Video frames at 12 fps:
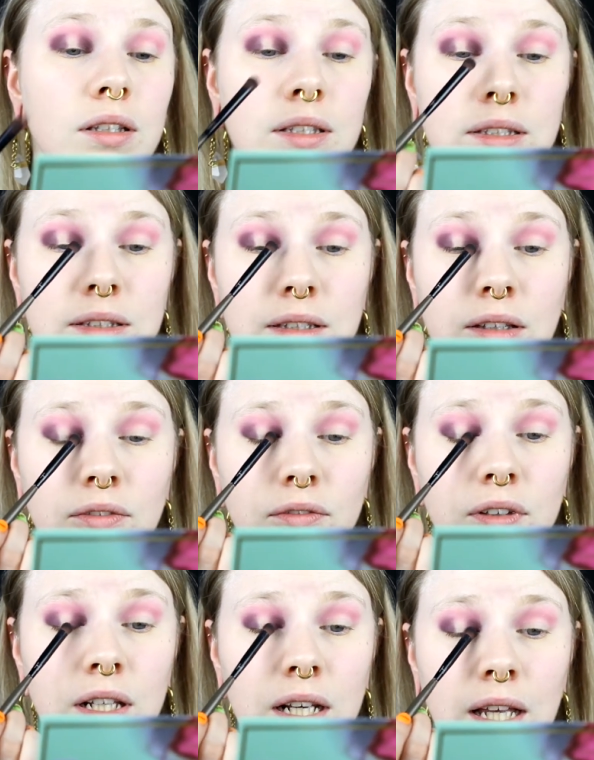
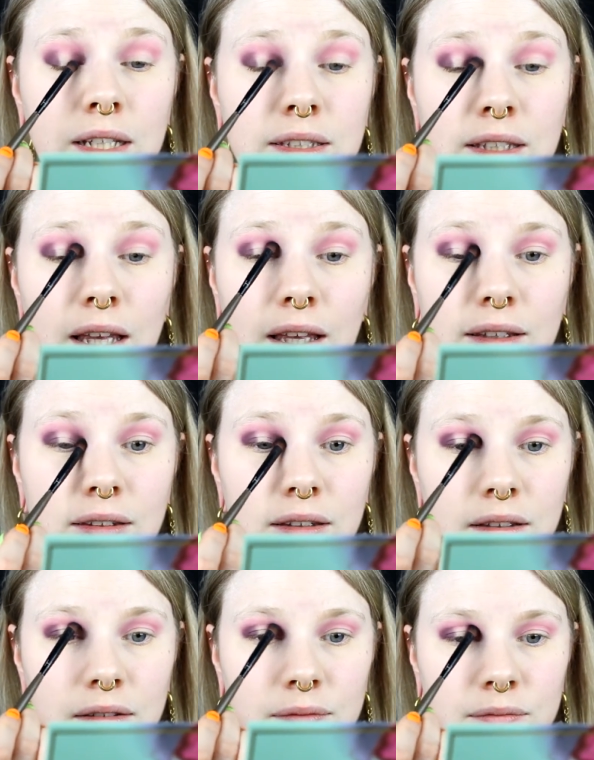something like that
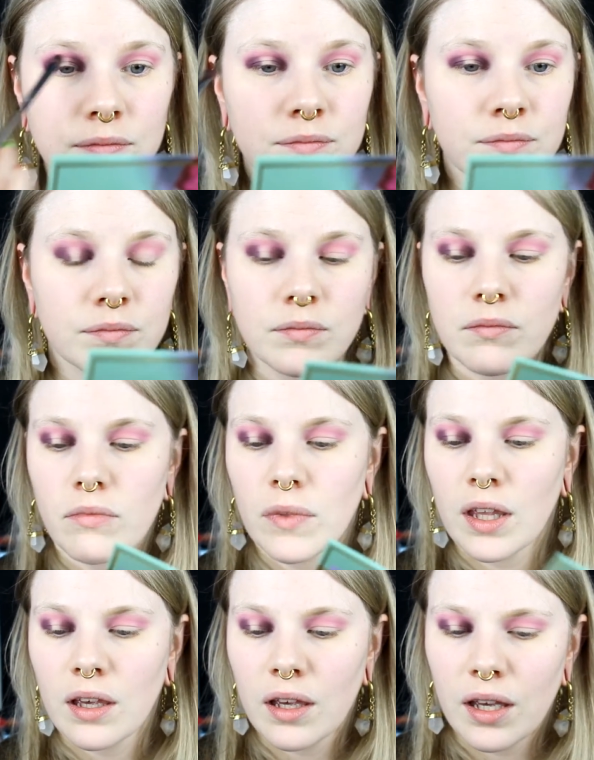
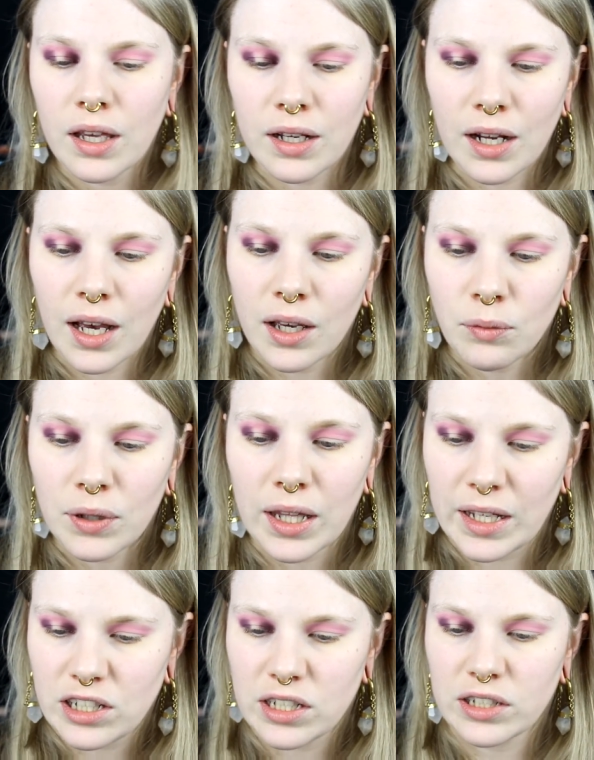and I will
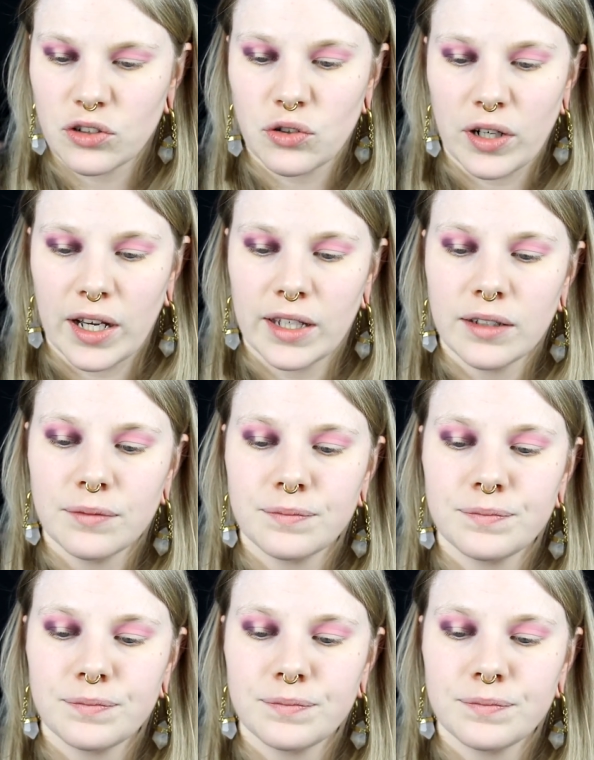actually try